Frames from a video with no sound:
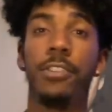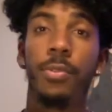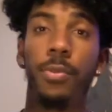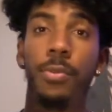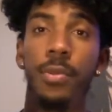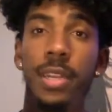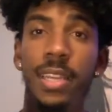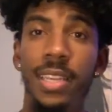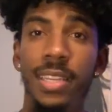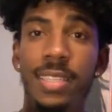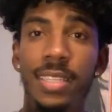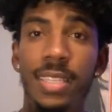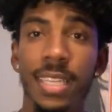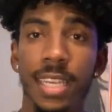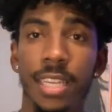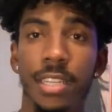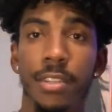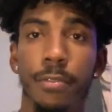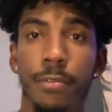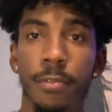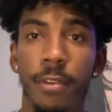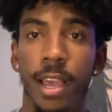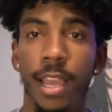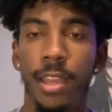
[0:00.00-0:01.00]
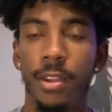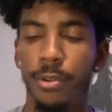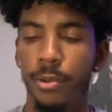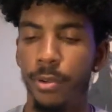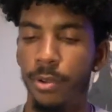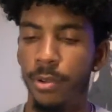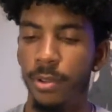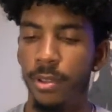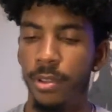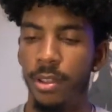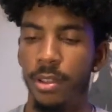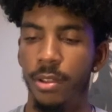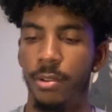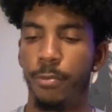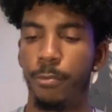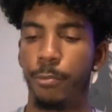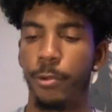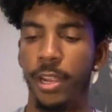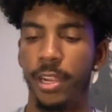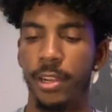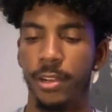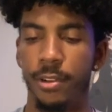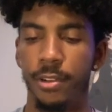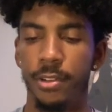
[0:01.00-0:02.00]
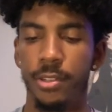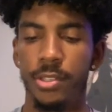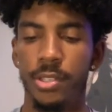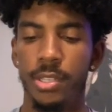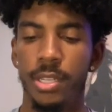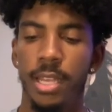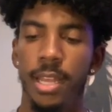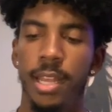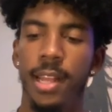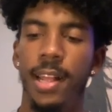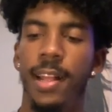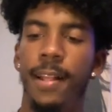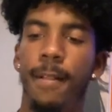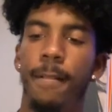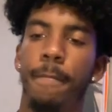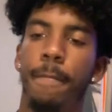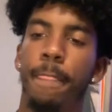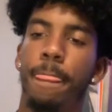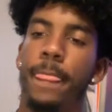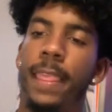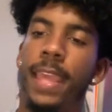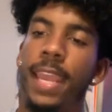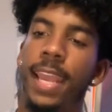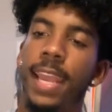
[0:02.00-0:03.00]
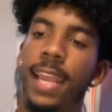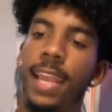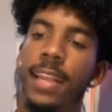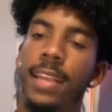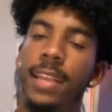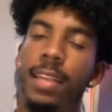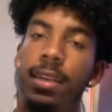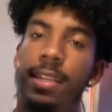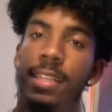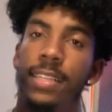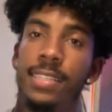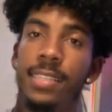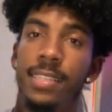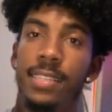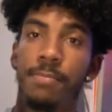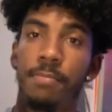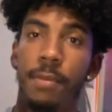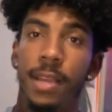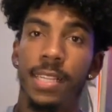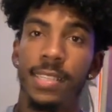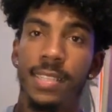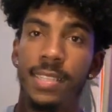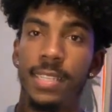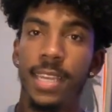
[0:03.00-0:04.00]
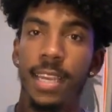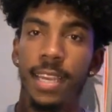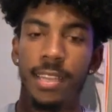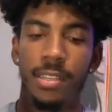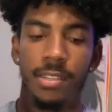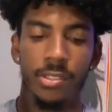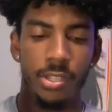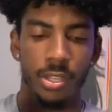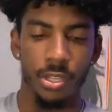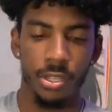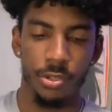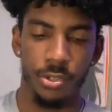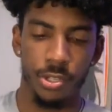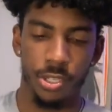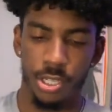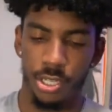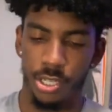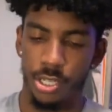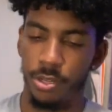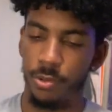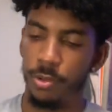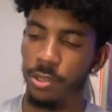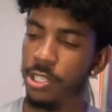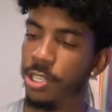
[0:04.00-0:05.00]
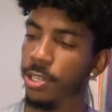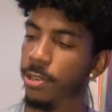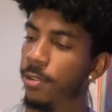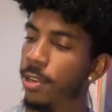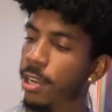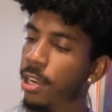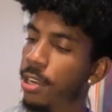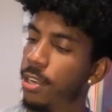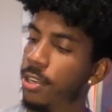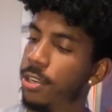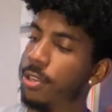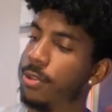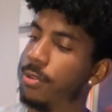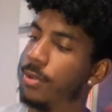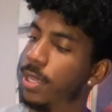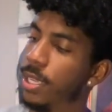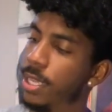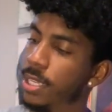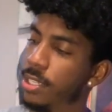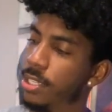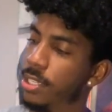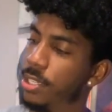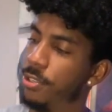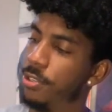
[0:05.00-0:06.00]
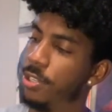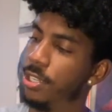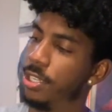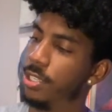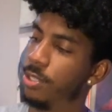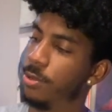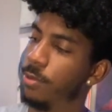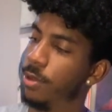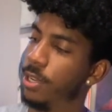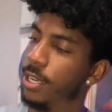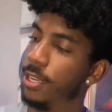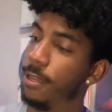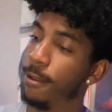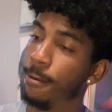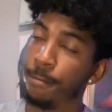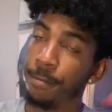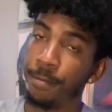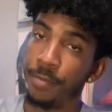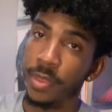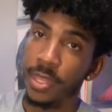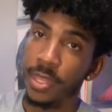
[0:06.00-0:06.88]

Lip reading: 26 vinyl records, and this is my second solution. So what you're going to do is, you just want to